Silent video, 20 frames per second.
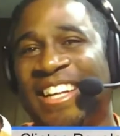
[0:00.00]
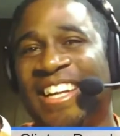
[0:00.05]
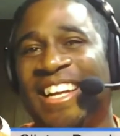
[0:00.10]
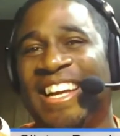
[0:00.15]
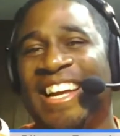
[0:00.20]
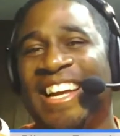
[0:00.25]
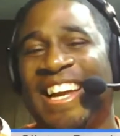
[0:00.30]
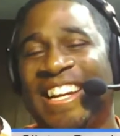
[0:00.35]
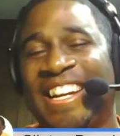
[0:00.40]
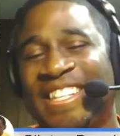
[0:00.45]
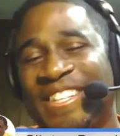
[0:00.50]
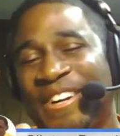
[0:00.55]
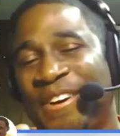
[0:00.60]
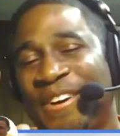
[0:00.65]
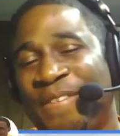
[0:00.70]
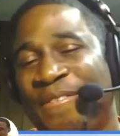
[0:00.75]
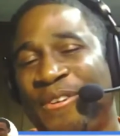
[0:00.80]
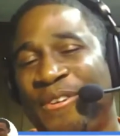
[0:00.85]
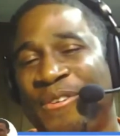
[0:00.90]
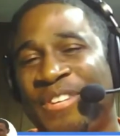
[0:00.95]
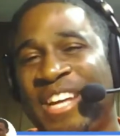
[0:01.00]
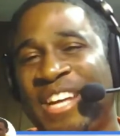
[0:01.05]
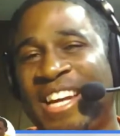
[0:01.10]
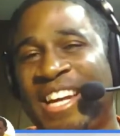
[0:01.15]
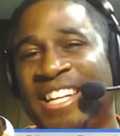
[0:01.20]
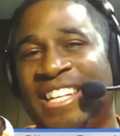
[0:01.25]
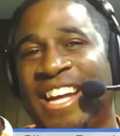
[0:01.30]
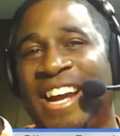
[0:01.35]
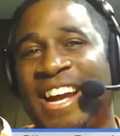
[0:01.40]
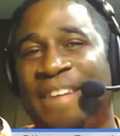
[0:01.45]
if you
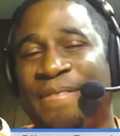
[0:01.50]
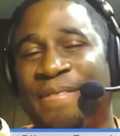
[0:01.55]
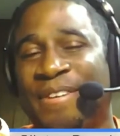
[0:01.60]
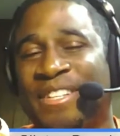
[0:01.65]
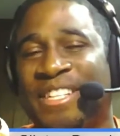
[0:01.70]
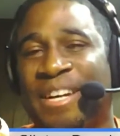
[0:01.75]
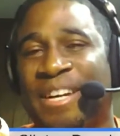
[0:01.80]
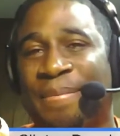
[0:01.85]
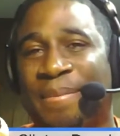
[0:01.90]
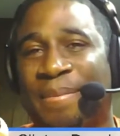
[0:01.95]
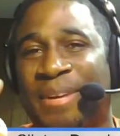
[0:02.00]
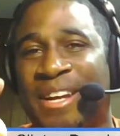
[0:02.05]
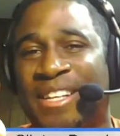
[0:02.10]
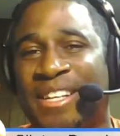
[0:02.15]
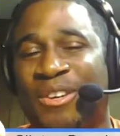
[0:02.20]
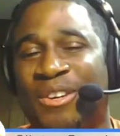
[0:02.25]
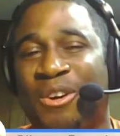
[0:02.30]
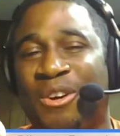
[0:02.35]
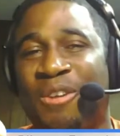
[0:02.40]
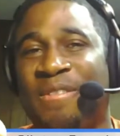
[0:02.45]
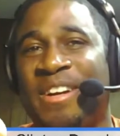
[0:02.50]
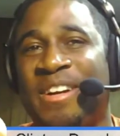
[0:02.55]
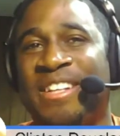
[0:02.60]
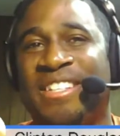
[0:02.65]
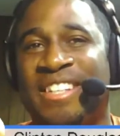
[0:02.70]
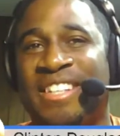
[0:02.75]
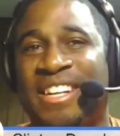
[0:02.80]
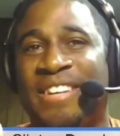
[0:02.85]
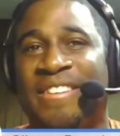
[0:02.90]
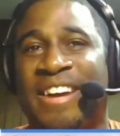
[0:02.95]
take that, for example, that's Corvette
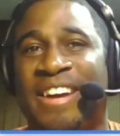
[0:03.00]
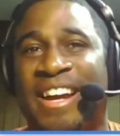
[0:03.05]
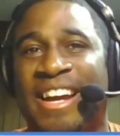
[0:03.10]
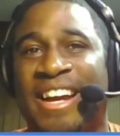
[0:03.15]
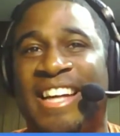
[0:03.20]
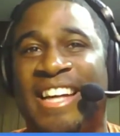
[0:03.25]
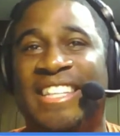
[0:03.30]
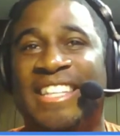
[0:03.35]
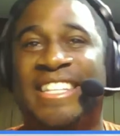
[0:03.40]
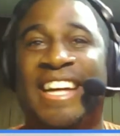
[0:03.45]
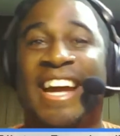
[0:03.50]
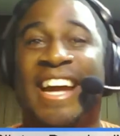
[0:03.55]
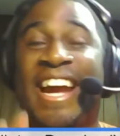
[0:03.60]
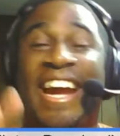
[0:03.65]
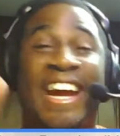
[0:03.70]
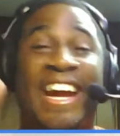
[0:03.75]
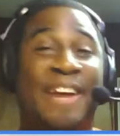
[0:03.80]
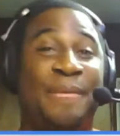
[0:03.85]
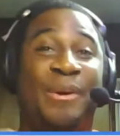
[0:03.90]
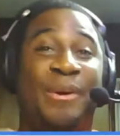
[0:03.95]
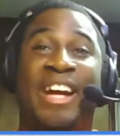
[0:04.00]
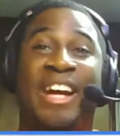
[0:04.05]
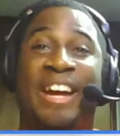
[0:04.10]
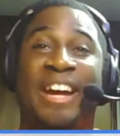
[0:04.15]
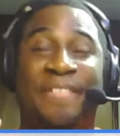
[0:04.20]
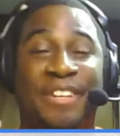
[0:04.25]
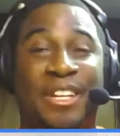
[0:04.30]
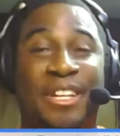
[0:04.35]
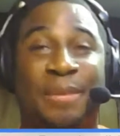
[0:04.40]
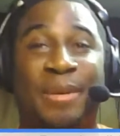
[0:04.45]
Stingray, and say, hey, we only have
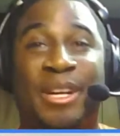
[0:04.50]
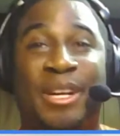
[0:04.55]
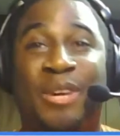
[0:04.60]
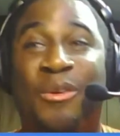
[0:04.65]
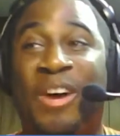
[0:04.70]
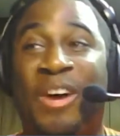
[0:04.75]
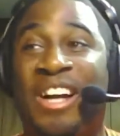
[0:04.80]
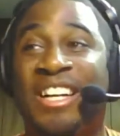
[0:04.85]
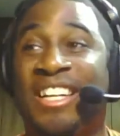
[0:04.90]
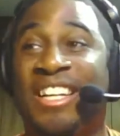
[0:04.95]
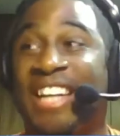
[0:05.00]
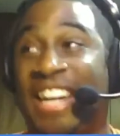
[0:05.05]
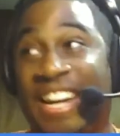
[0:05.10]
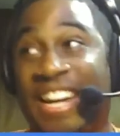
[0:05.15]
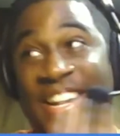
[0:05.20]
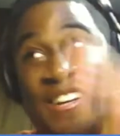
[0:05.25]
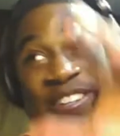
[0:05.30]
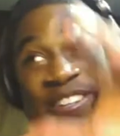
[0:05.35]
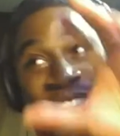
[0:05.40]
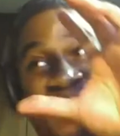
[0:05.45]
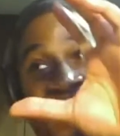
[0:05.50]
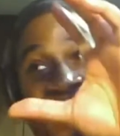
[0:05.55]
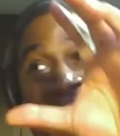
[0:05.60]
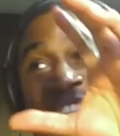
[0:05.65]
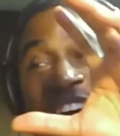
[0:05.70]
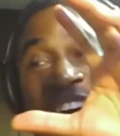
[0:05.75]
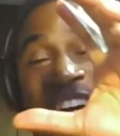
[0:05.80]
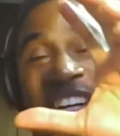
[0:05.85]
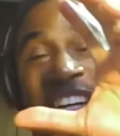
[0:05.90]
a limited quantity. Here's the truck.